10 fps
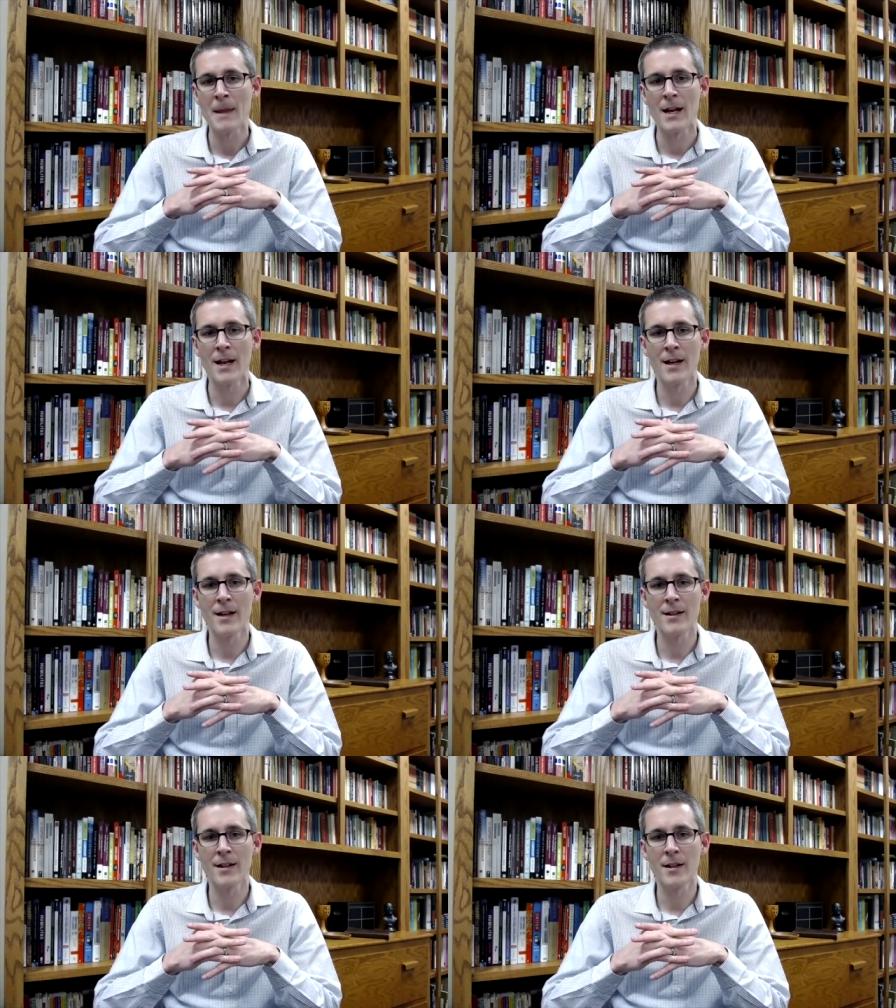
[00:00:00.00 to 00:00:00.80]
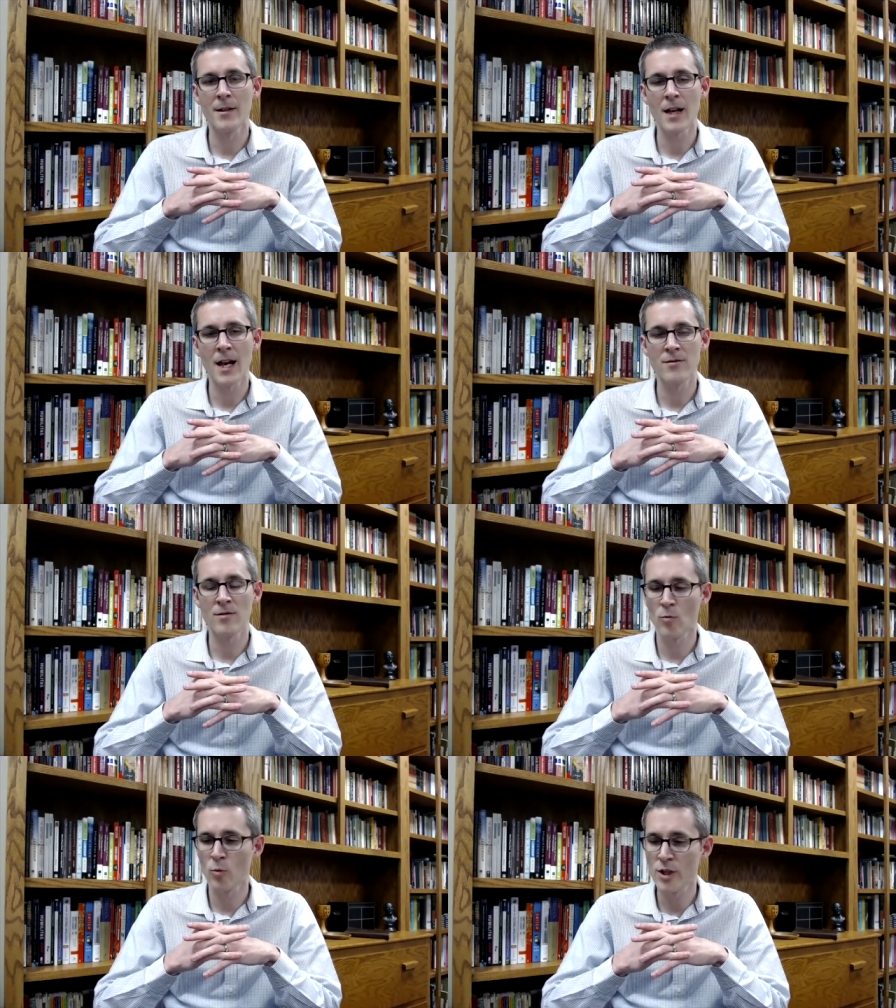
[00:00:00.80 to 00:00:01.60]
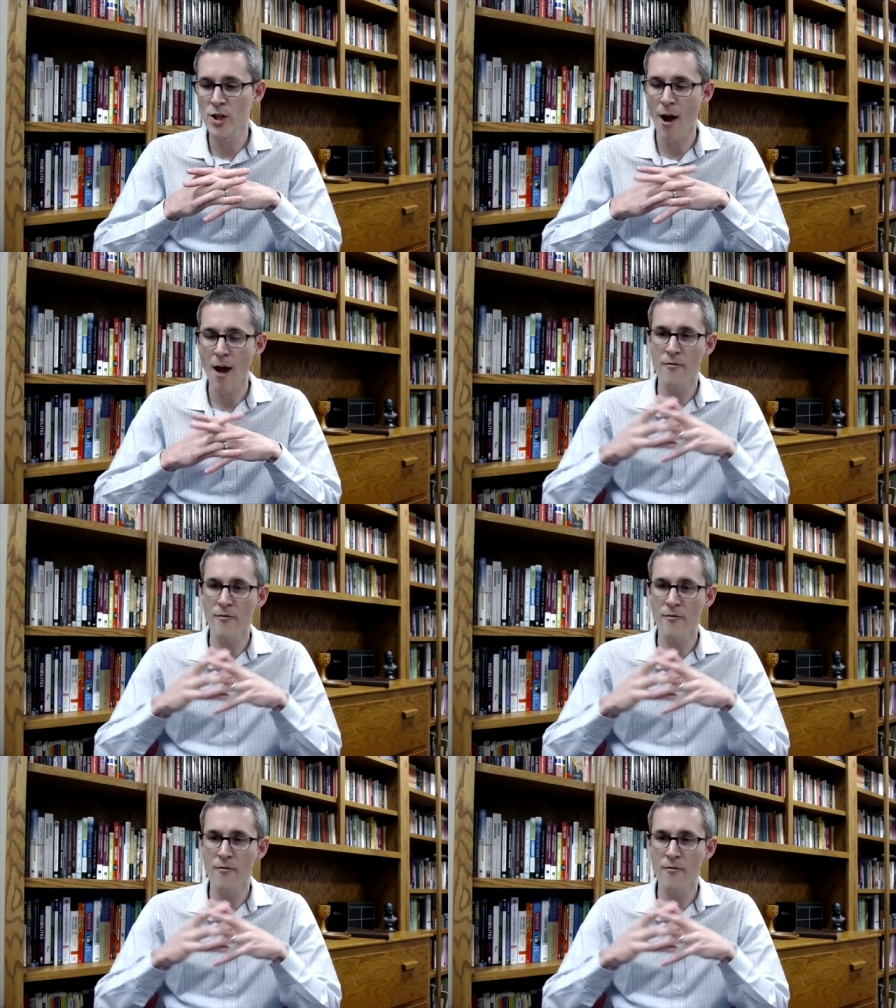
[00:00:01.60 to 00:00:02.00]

And, uh, and when you have